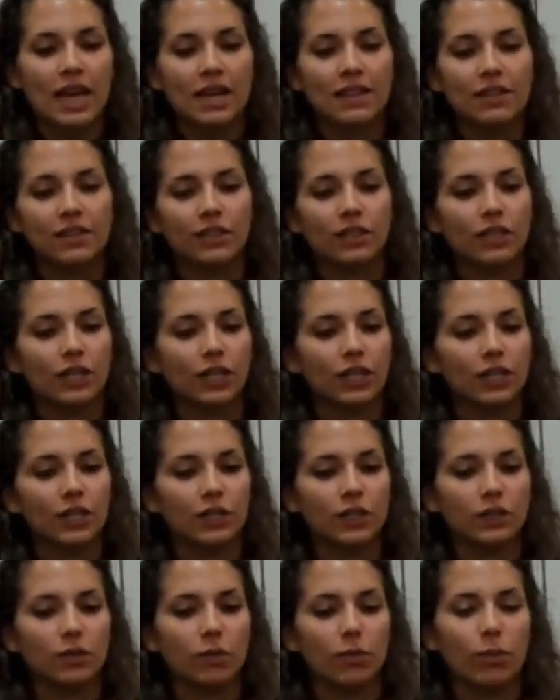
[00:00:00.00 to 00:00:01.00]
and this
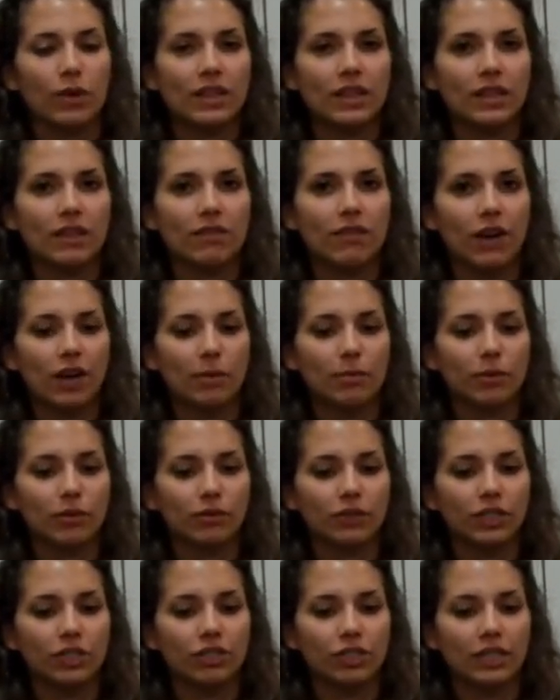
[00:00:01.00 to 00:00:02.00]
occurs when the variable
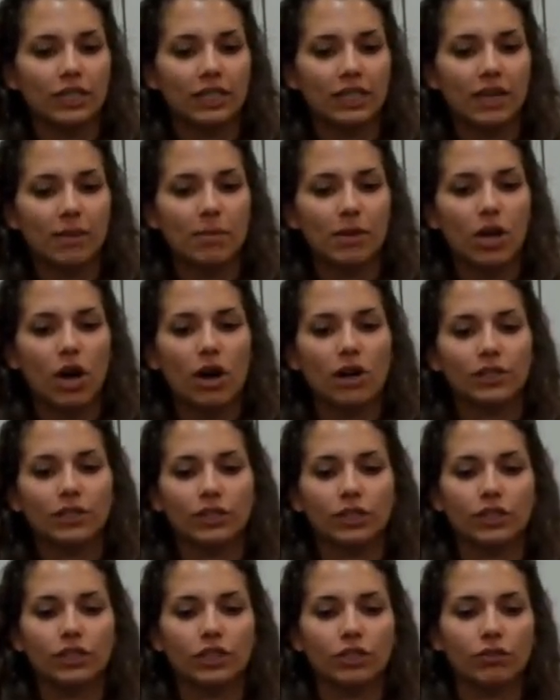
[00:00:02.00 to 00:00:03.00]
region can be
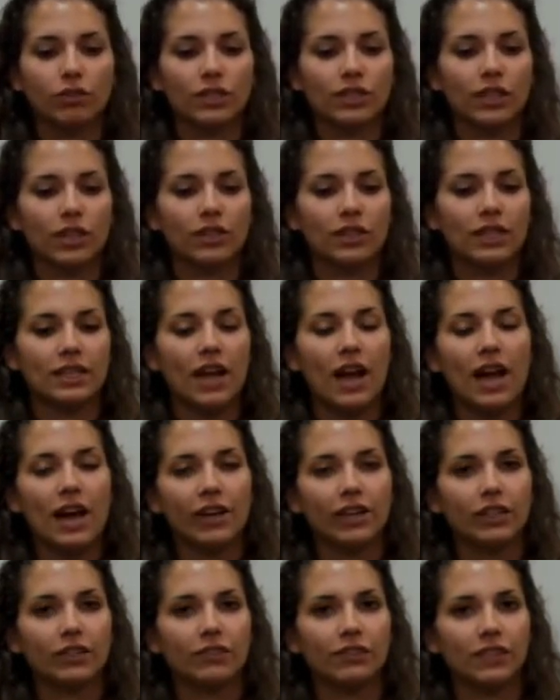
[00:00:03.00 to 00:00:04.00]
altered to result in
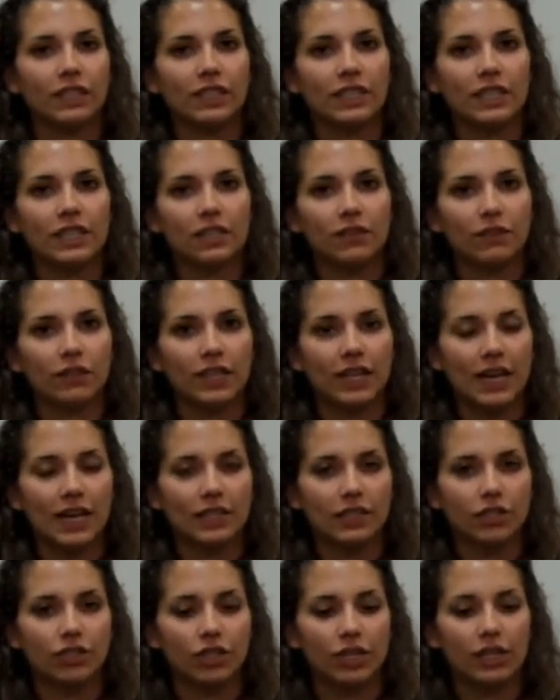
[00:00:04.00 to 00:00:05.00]
higher affinities for the
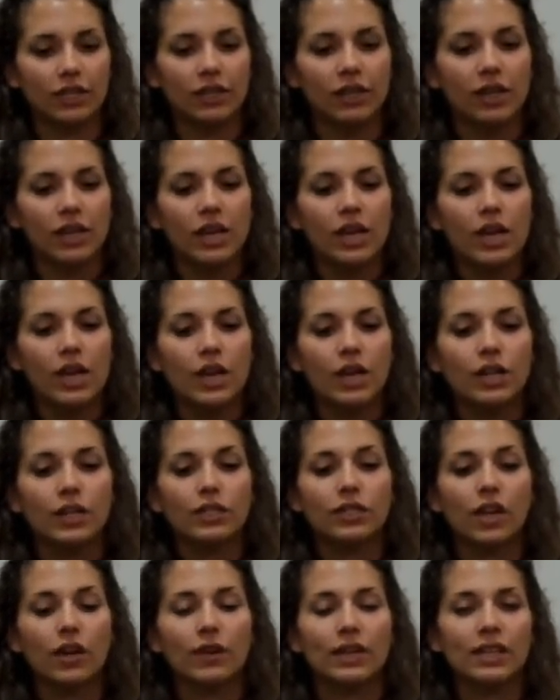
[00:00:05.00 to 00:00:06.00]
antigen.
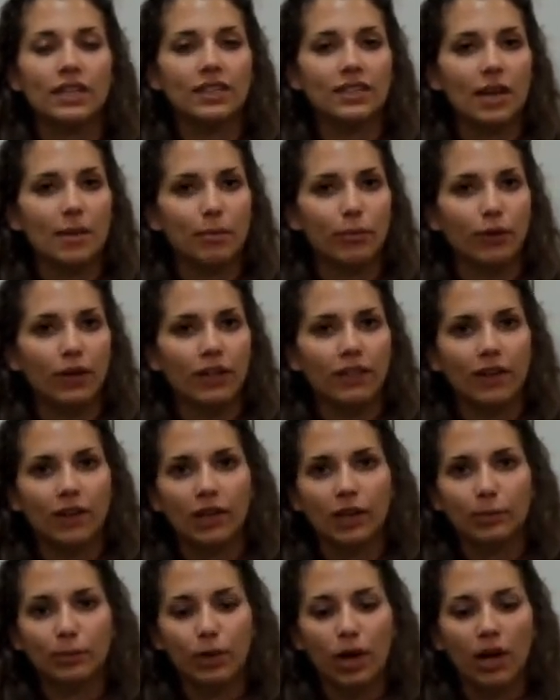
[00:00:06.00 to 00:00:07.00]
So in summary,
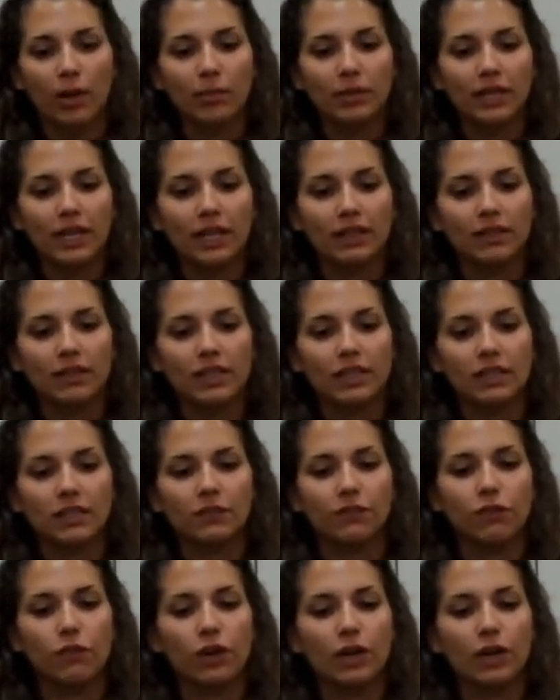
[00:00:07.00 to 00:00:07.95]
there are probably at least